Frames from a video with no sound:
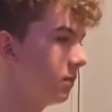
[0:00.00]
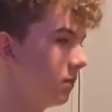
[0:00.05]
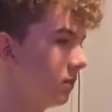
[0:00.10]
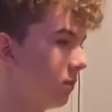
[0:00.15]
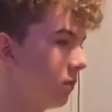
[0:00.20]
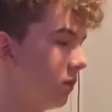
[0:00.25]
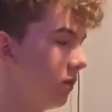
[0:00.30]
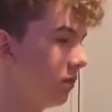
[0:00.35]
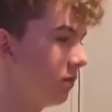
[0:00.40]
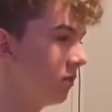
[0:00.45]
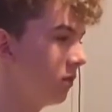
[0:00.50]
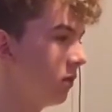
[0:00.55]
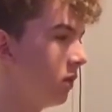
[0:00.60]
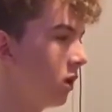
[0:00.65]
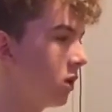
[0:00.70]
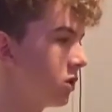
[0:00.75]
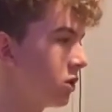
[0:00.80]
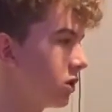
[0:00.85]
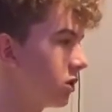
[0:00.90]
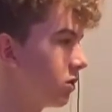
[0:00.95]
we've
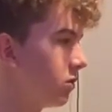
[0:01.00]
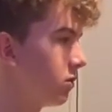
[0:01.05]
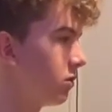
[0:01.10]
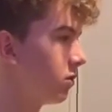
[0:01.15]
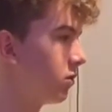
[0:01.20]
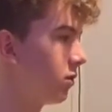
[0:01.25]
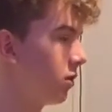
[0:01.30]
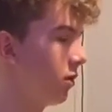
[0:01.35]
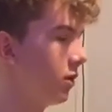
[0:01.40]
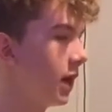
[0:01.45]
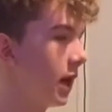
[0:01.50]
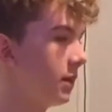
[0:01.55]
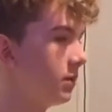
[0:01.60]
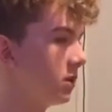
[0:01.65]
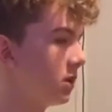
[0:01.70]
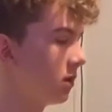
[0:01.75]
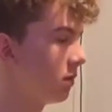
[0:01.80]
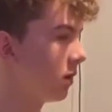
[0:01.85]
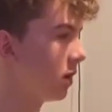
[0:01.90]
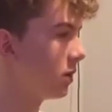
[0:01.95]
lost 2 games
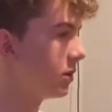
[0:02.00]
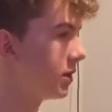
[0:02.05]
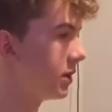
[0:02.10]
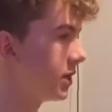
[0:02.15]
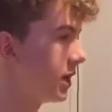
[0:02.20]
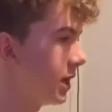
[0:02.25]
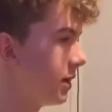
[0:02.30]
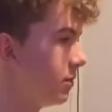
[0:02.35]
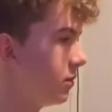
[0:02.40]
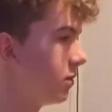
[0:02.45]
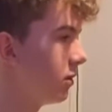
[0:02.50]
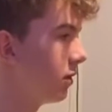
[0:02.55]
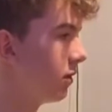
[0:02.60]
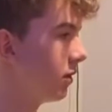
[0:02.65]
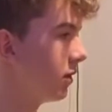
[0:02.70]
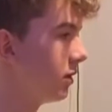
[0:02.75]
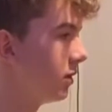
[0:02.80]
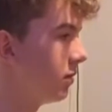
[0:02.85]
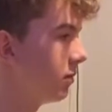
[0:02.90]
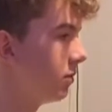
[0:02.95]
in a row to teams that are
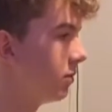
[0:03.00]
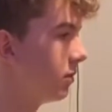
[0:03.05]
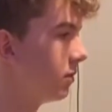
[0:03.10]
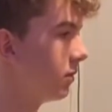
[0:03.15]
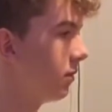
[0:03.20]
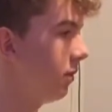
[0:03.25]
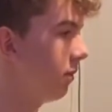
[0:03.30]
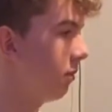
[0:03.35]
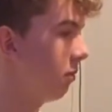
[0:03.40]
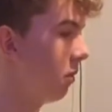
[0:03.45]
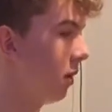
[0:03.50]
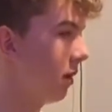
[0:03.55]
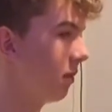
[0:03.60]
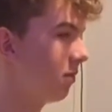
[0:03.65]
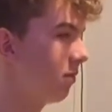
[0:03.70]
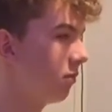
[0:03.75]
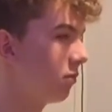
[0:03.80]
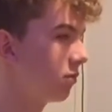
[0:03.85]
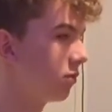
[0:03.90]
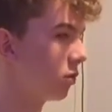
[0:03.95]
in
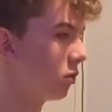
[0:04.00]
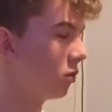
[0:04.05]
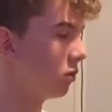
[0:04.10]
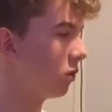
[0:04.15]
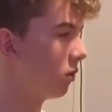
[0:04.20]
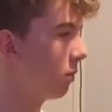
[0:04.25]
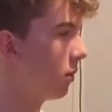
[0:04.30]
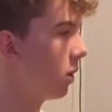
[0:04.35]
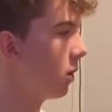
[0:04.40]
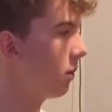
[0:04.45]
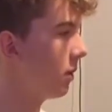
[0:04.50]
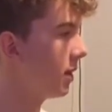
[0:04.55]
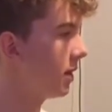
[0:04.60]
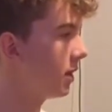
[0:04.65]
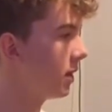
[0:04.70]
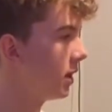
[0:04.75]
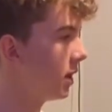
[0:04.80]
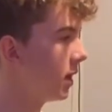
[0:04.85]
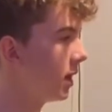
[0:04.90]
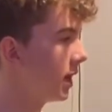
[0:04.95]
towards the bottom end
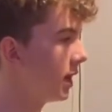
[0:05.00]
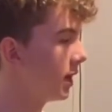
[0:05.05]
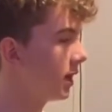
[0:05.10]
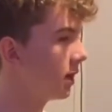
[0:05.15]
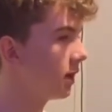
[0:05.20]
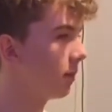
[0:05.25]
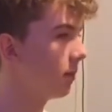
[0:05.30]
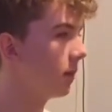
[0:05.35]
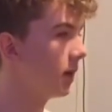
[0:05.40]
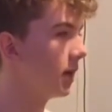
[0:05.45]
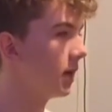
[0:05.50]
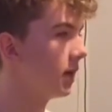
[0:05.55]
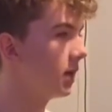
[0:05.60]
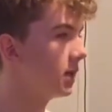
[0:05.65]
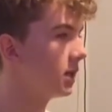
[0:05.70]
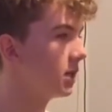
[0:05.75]
of the league. I mean,